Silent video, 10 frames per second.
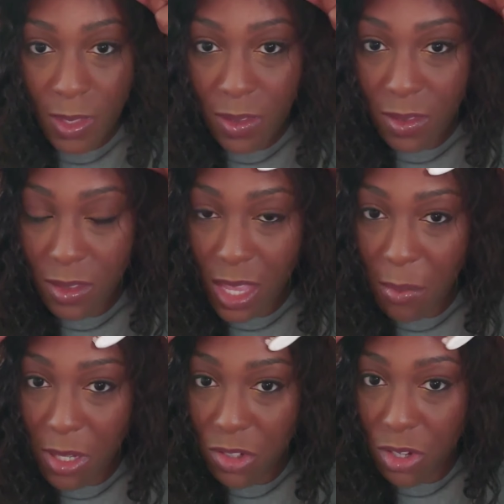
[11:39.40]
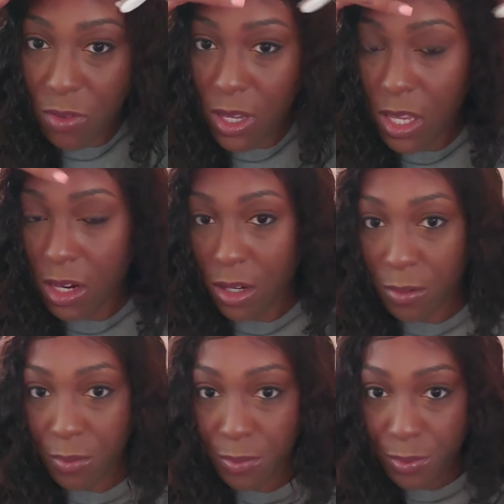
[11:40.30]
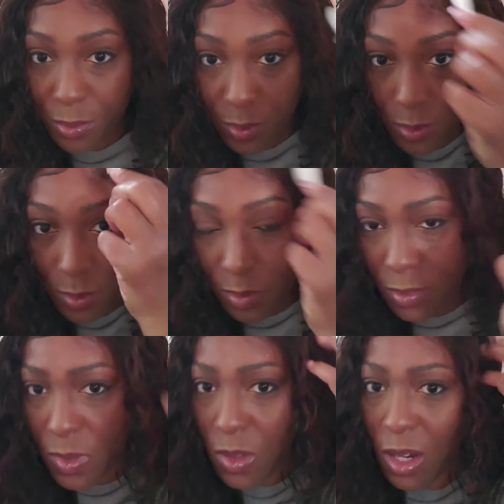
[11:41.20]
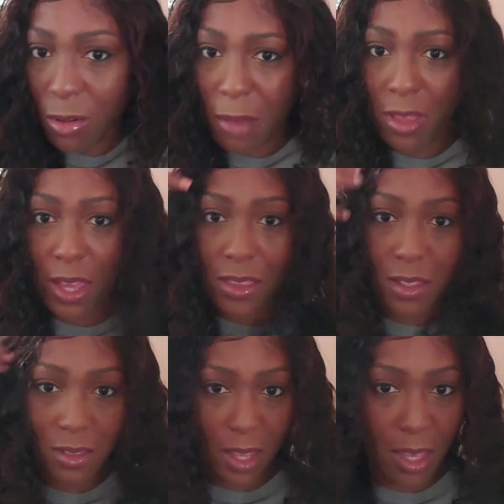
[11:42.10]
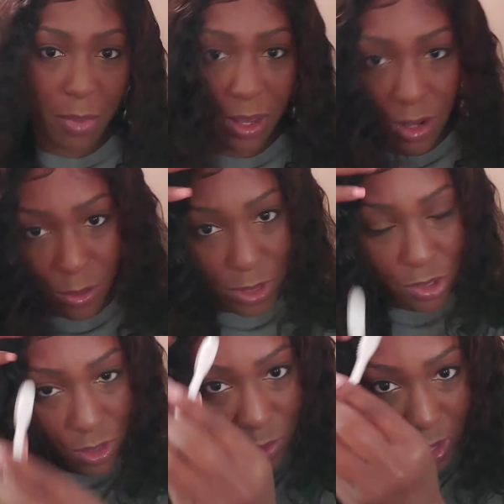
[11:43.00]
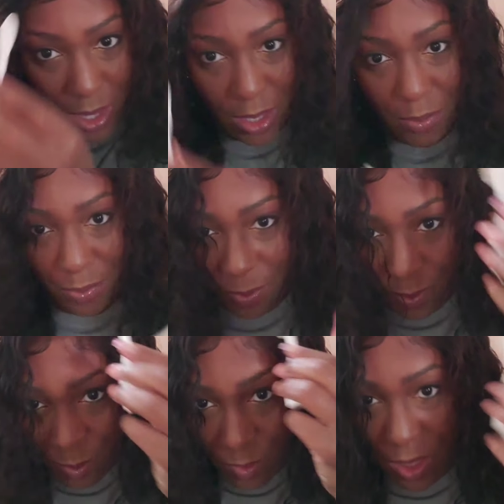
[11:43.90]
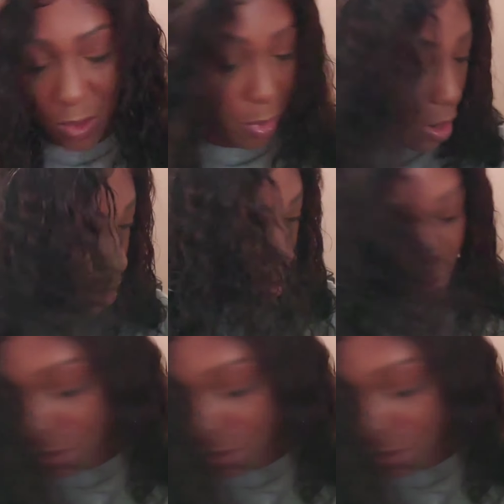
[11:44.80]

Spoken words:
It's not much over here. So I probably like this side better, which is why it's parted on